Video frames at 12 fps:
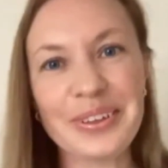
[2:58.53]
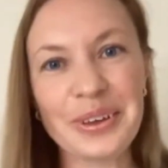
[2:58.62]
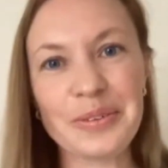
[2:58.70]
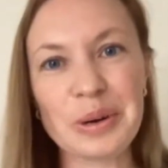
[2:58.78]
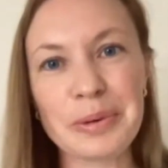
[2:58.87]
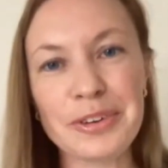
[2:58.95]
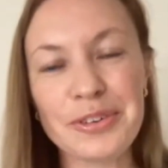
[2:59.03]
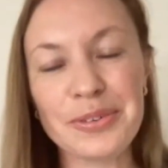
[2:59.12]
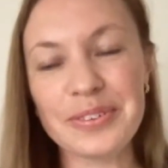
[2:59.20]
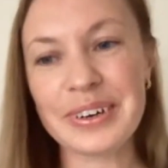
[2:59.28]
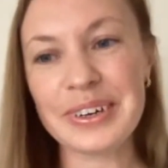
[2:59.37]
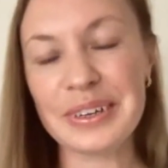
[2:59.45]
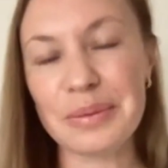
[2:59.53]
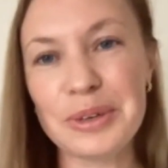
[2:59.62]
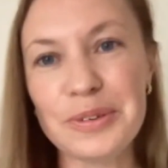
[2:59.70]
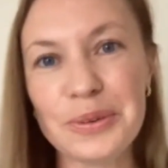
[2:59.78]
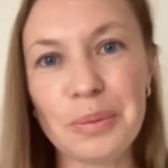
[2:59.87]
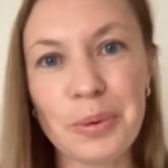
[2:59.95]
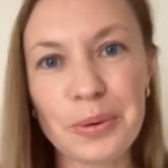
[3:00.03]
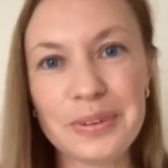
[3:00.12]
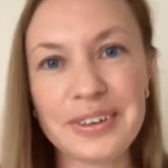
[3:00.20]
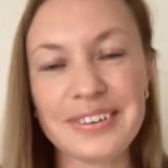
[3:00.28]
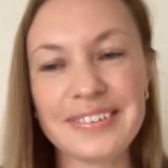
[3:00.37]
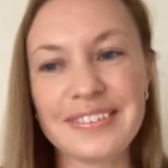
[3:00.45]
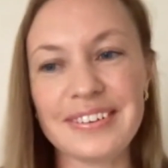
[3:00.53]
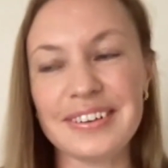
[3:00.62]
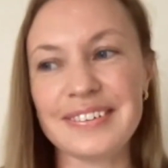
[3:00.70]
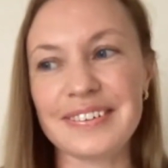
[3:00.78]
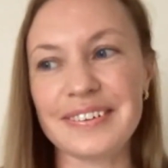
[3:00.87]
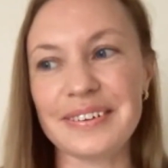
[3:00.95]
Thank you very much for inviting me to your podcast. It's